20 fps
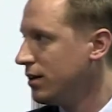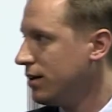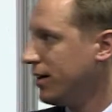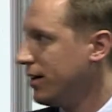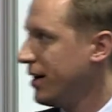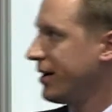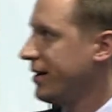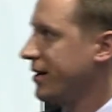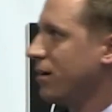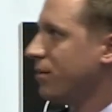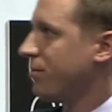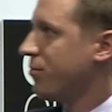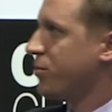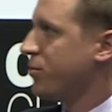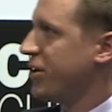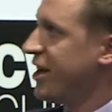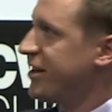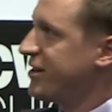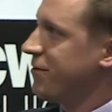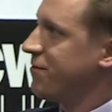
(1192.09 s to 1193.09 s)
Like
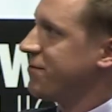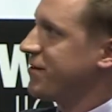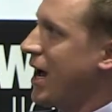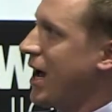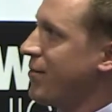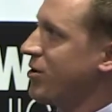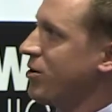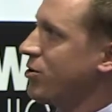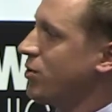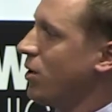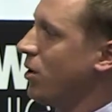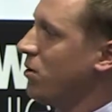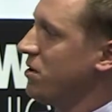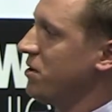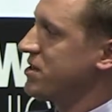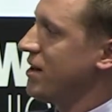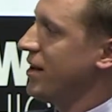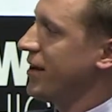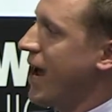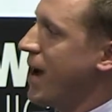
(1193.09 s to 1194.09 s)
predictive type
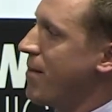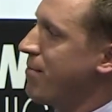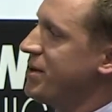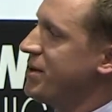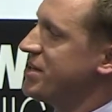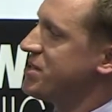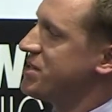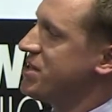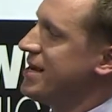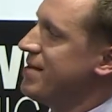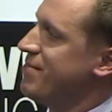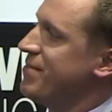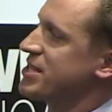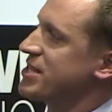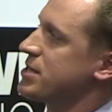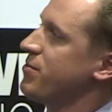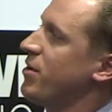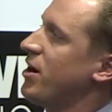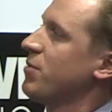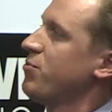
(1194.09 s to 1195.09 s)
controllers like MPC
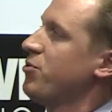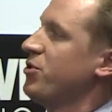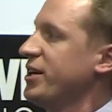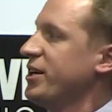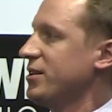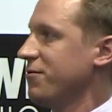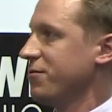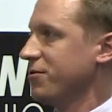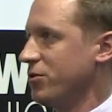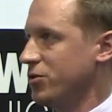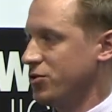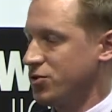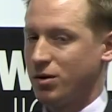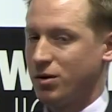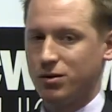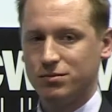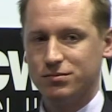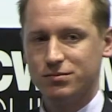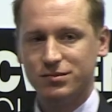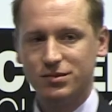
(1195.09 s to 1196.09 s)
means model predictive control.